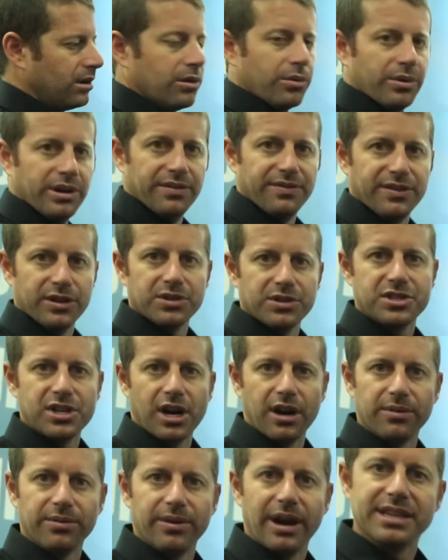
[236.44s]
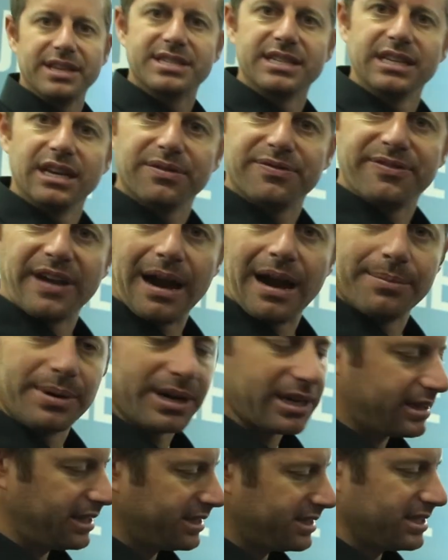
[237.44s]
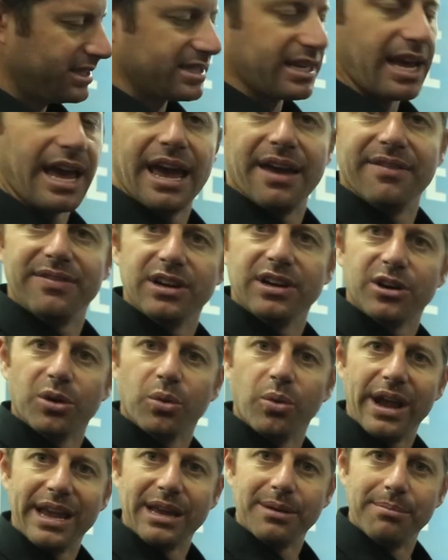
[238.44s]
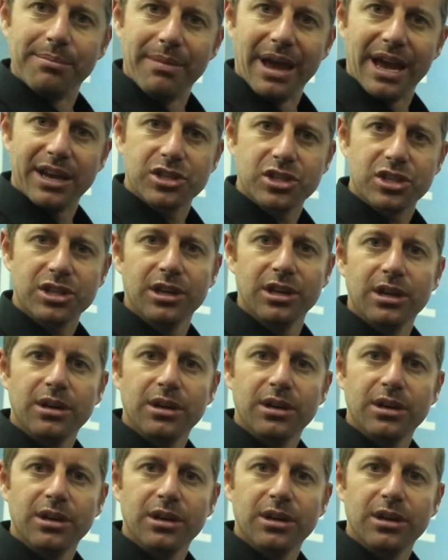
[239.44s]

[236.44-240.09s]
we've used our Resia fabric. This is a heavier weight mesh.